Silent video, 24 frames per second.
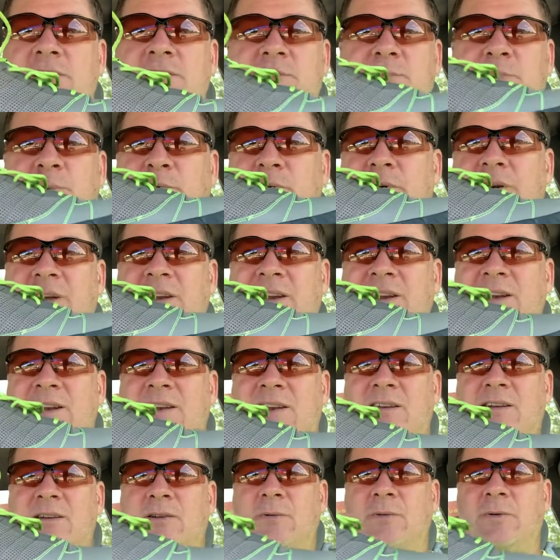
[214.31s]
support in it,
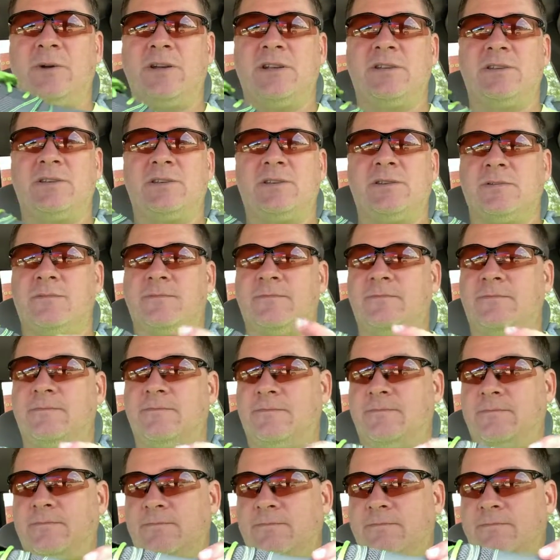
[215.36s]
which
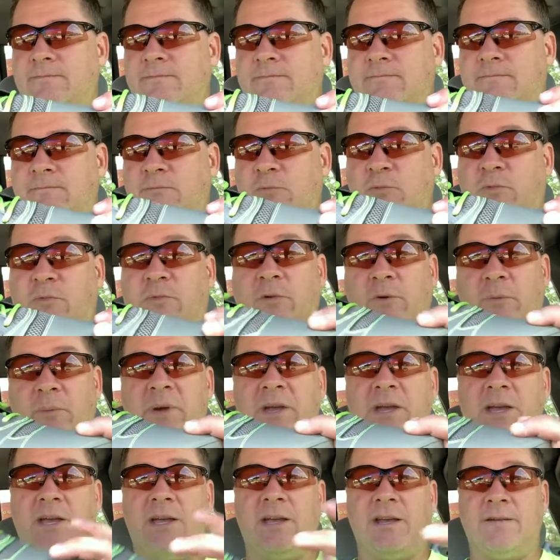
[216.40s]
for
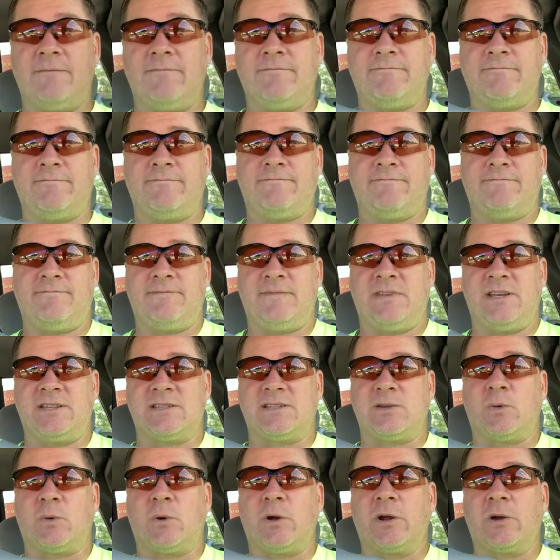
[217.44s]
me, it
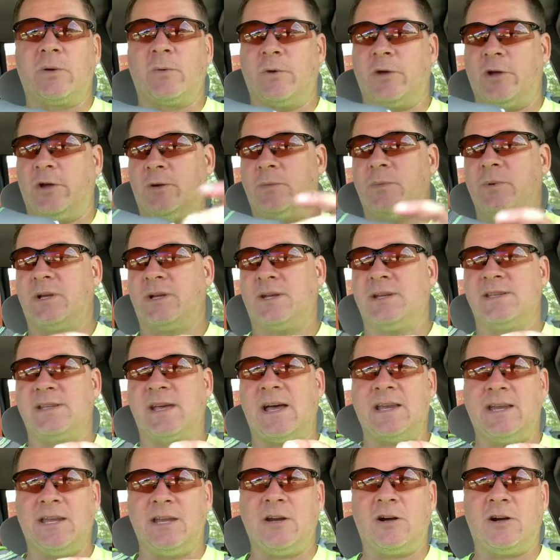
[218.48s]
doesn't work well because
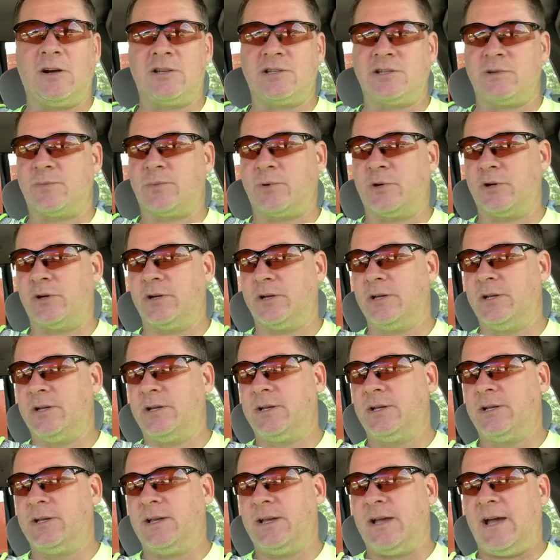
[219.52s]
I need arch support.
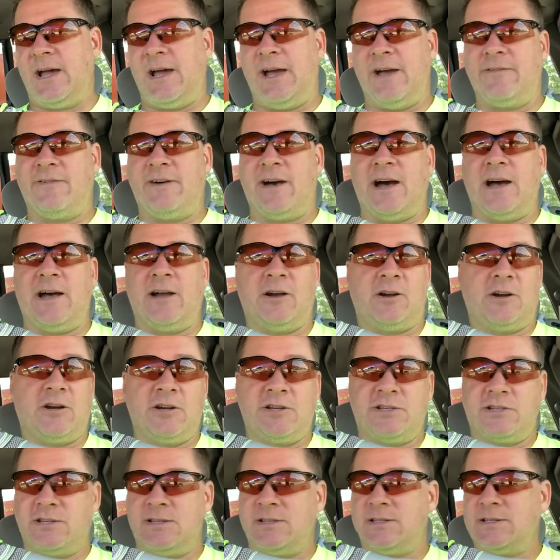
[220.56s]
I have high
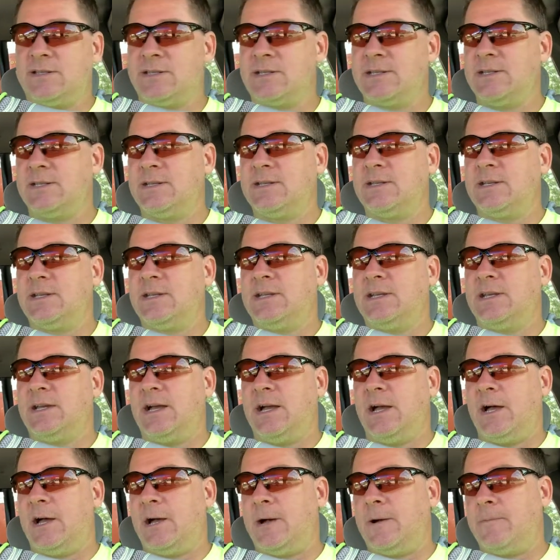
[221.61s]
arches.
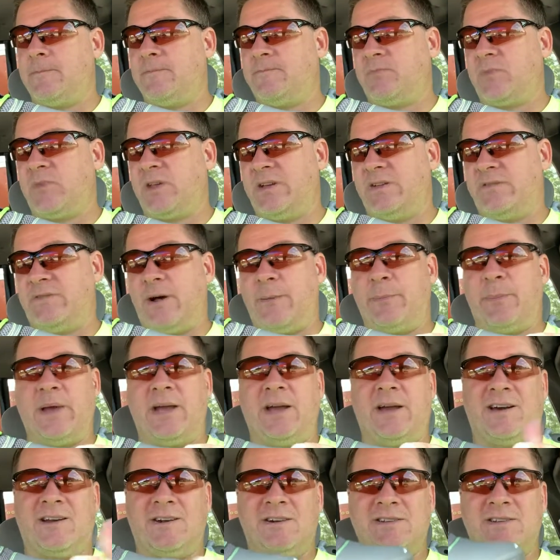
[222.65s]
Um, if I pay
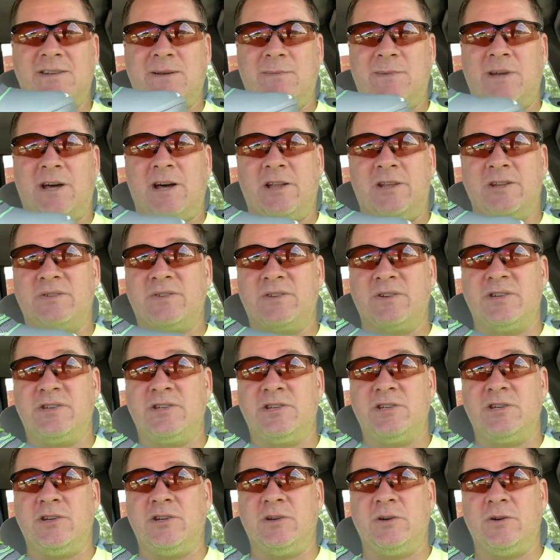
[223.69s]
a hundred something dollars for a
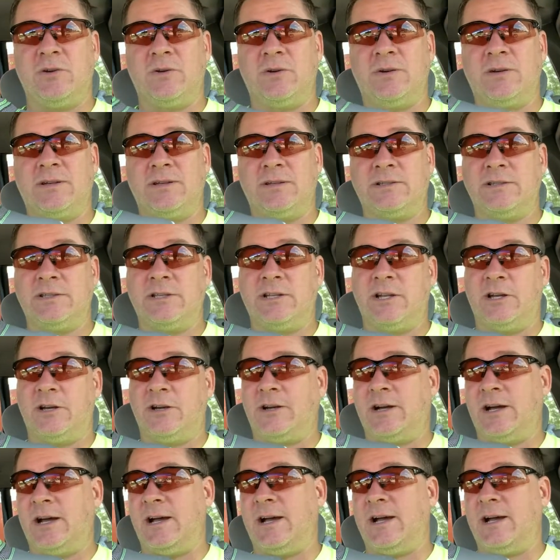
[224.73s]
shoe, you know,
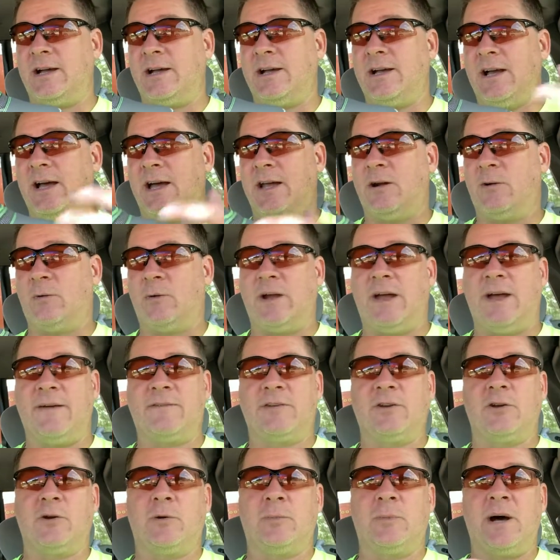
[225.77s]
I, I don't want to have
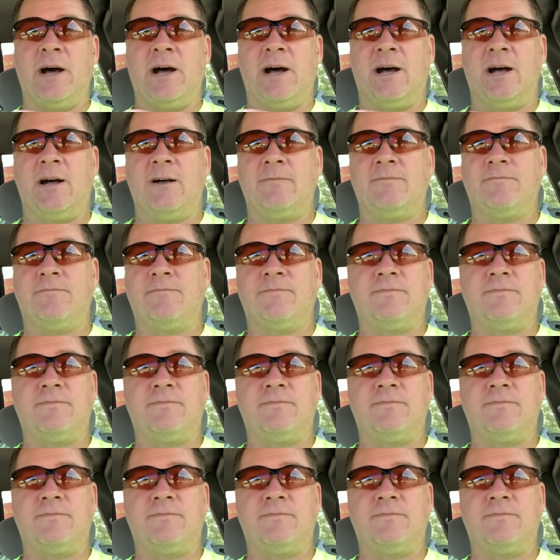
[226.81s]
to go buy